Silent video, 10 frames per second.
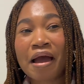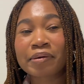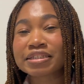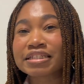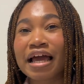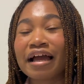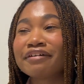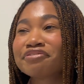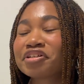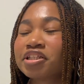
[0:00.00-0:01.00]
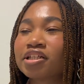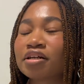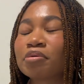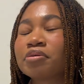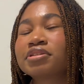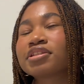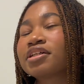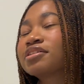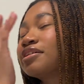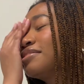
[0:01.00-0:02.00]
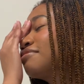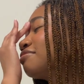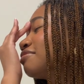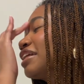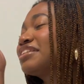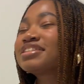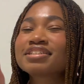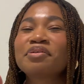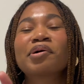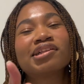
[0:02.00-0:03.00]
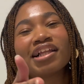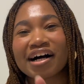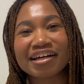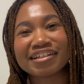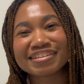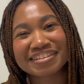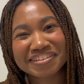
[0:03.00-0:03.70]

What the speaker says: because every year I'm always like, let's see what lies they're